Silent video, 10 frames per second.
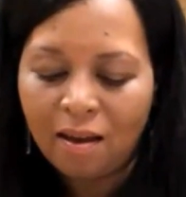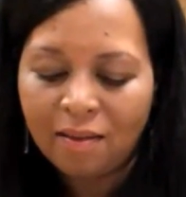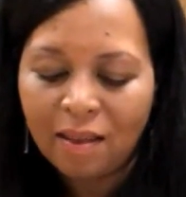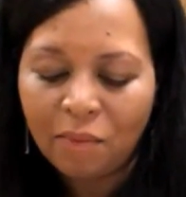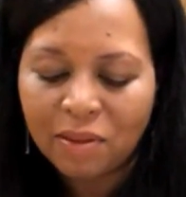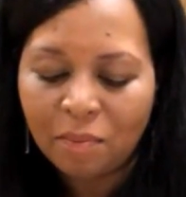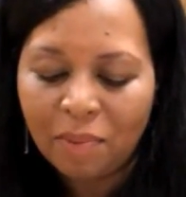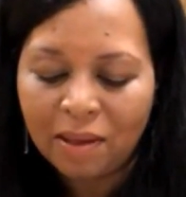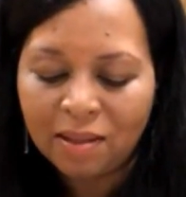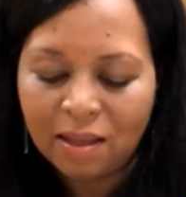that was a
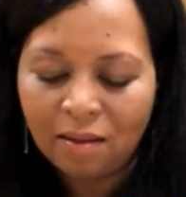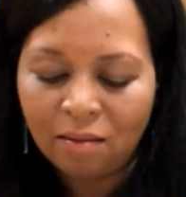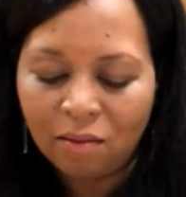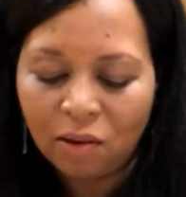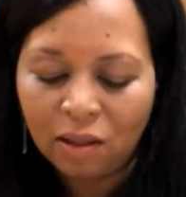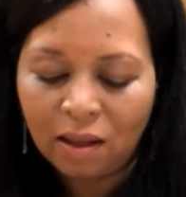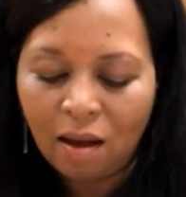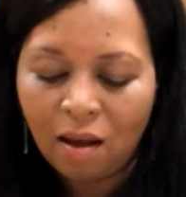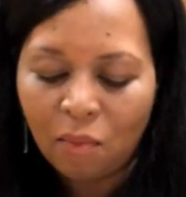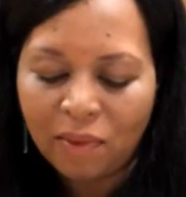big deal early
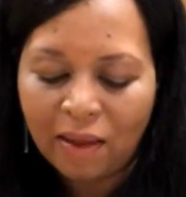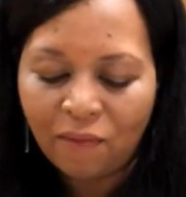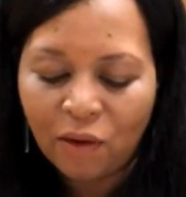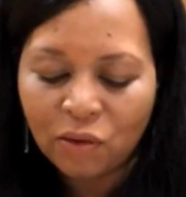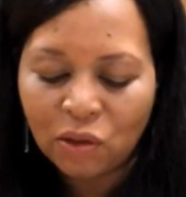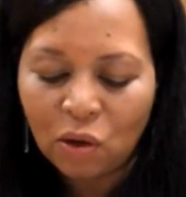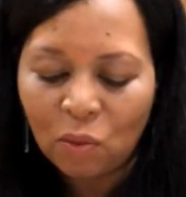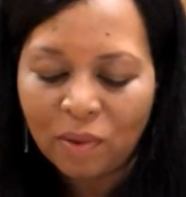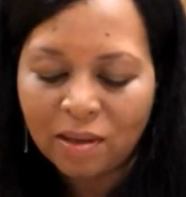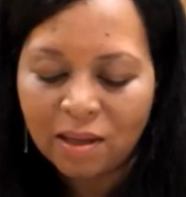on when they first
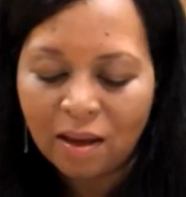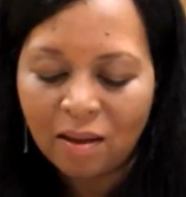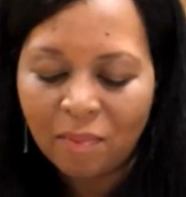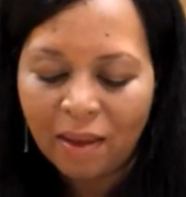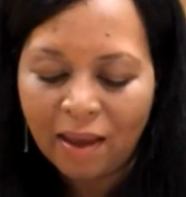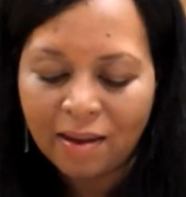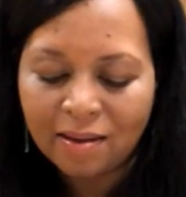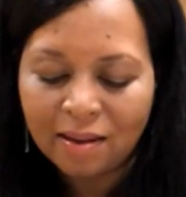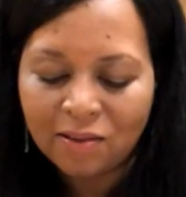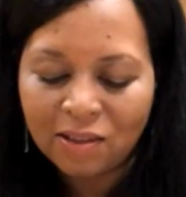opened up. And
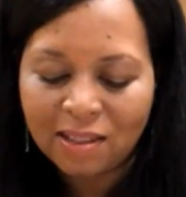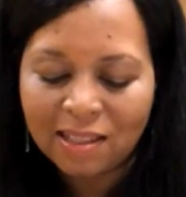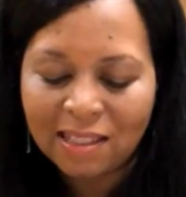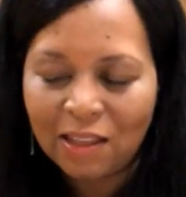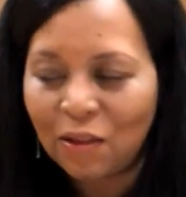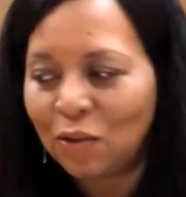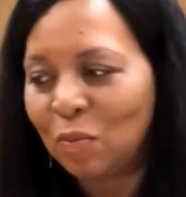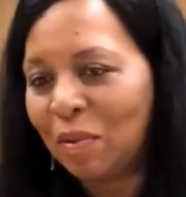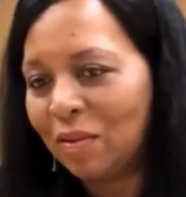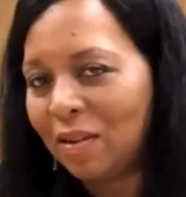just to see those
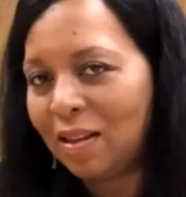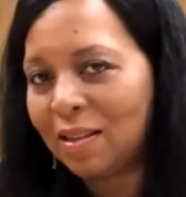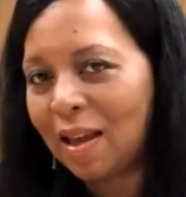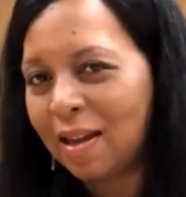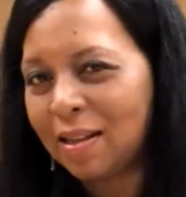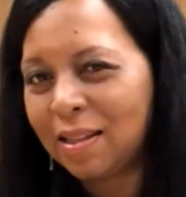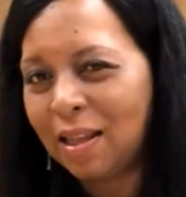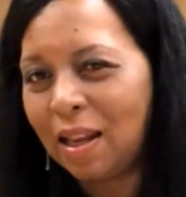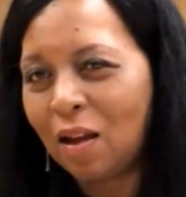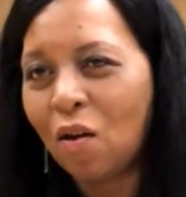buildings kind of
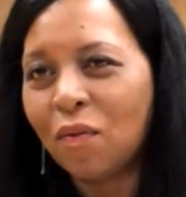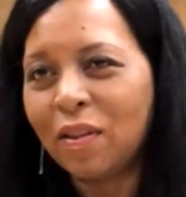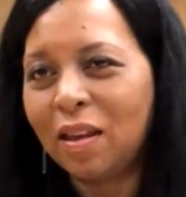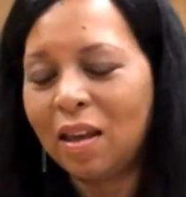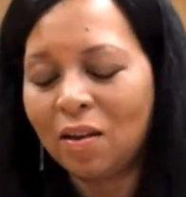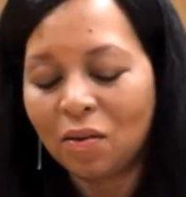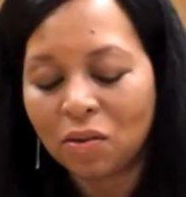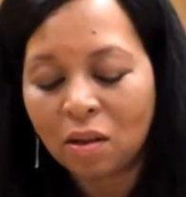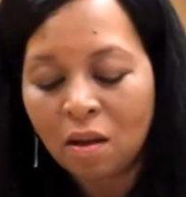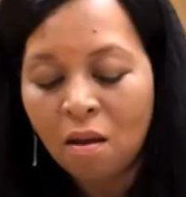sitting over the
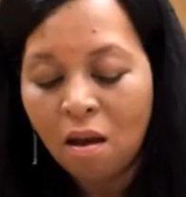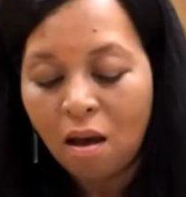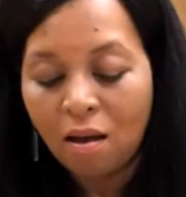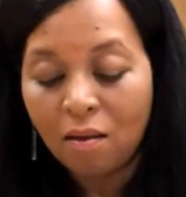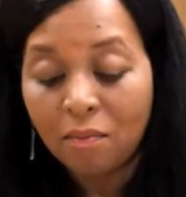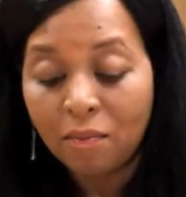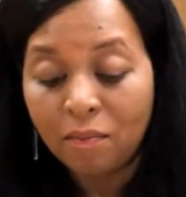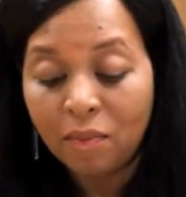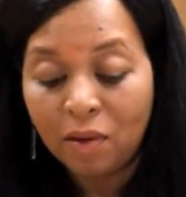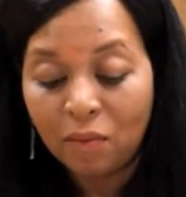years,
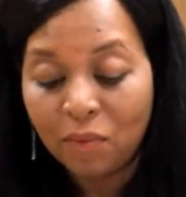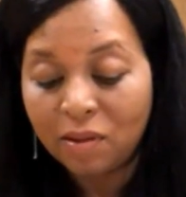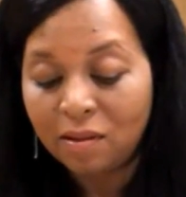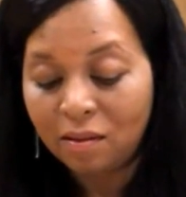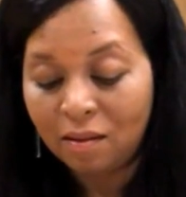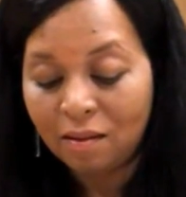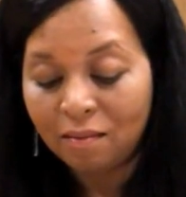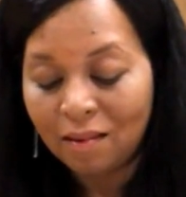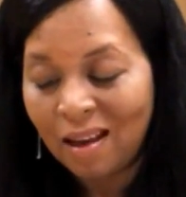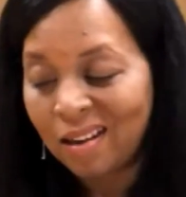it was,
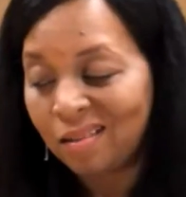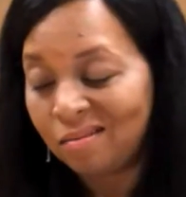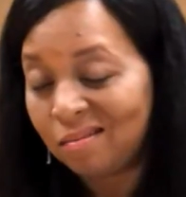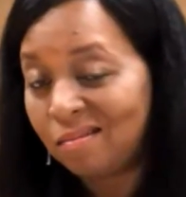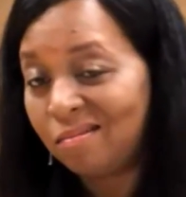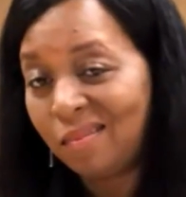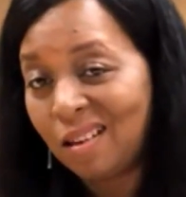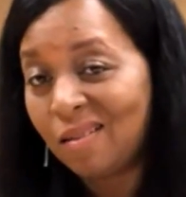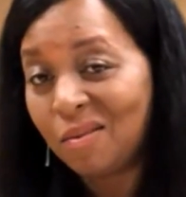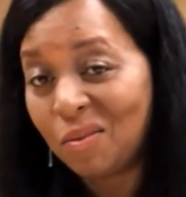kind of, it
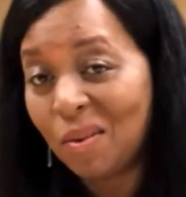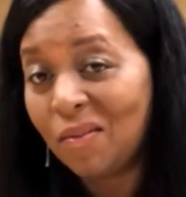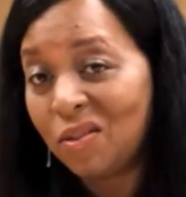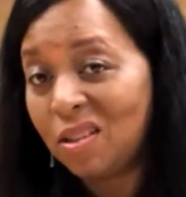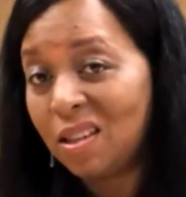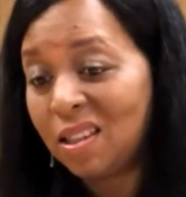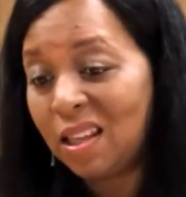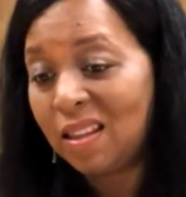was rough just to see